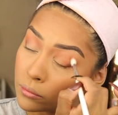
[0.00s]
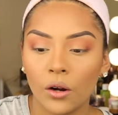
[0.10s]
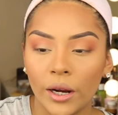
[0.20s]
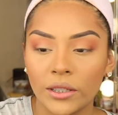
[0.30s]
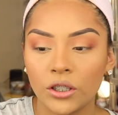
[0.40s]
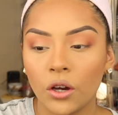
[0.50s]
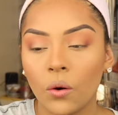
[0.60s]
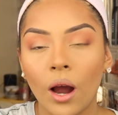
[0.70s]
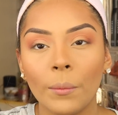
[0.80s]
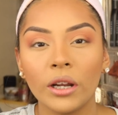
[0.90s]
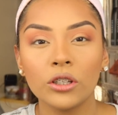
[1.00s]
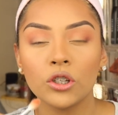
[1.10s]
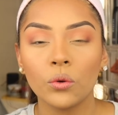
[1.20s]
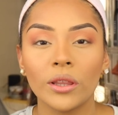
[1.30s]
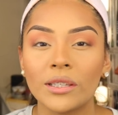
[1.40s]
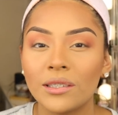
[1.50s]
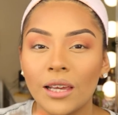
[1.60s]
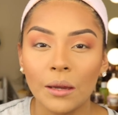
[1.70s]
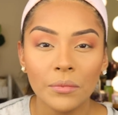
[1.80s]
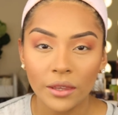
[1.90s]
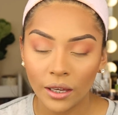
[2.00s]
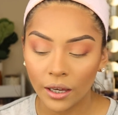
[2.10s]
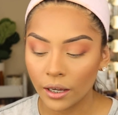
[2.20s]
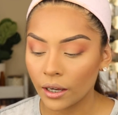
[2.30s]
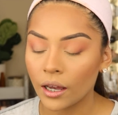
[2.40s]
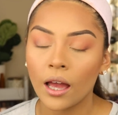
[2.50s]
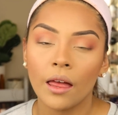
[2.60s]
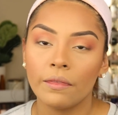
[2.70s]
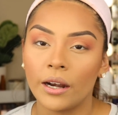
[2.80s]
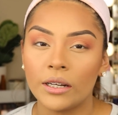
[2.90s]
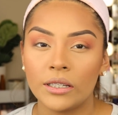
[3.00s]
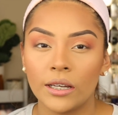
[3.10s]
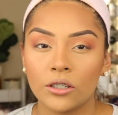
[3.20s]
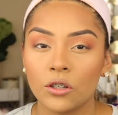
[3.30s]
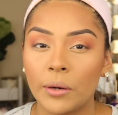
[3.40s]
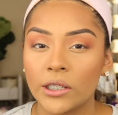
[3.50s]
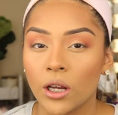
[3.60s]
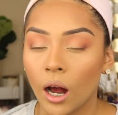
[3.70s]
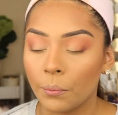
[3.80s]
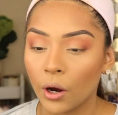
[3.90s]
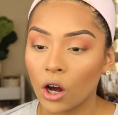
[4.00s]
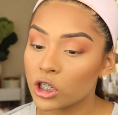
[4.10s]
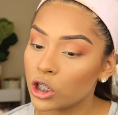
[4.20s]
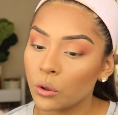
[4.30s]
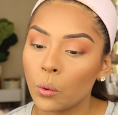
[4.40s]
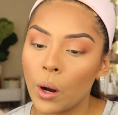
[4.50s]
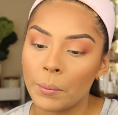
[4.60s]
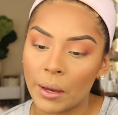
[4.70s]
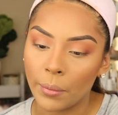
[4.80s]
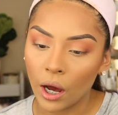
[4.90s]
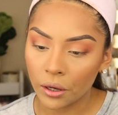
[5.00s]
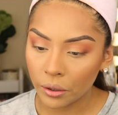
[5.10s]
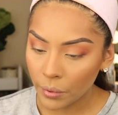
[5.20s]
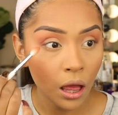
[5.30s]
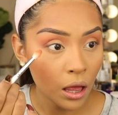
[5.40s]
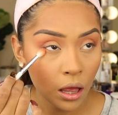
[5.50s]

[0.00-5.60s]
Alright, so I'm going to do the same thing that I did to my top to my bottom.